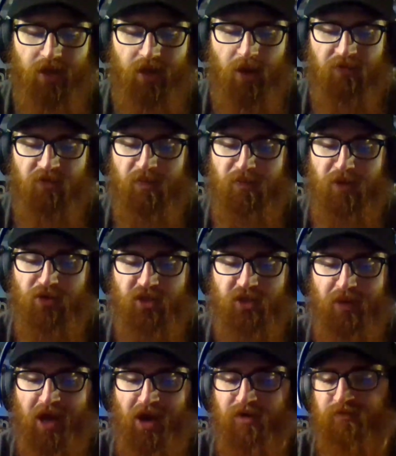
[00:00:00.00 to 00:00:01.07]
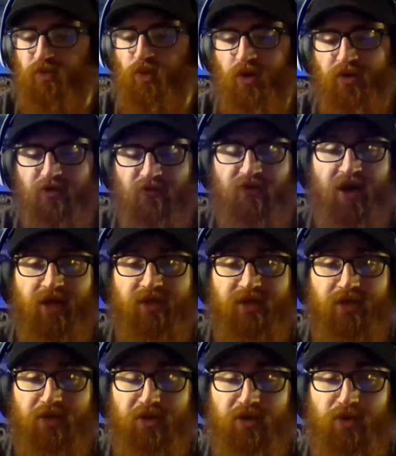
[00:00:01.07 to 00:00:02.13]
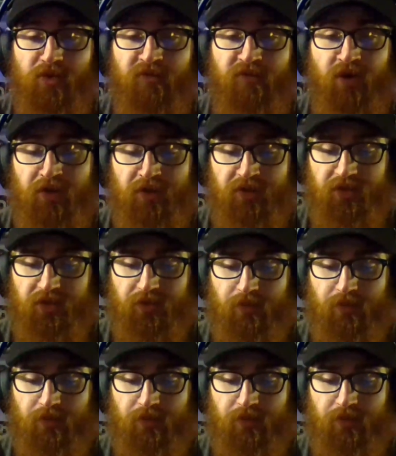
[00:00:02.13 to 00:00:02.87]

of the most powerful artifacts in the universe?